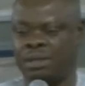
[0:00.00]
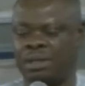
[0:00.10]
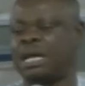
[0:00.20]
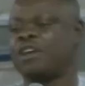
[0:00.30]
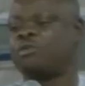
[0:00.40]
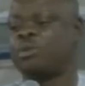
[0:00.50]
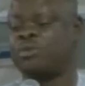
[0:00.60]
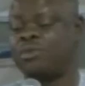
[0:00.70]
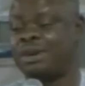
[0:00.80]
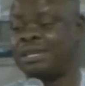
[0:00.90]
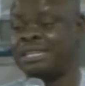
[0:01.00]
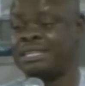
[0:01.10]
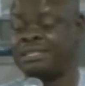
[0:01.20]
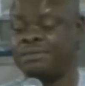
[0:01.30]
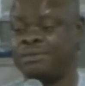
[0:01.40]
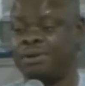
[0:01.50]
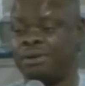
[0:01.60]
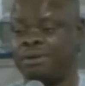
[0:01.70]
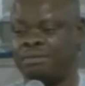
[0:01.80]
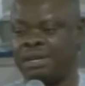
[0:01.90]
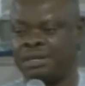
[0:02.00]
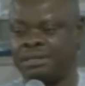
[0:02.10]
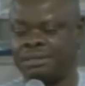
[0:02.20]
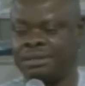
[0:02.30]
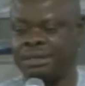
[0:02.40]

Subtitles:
life will be very easy for all of us.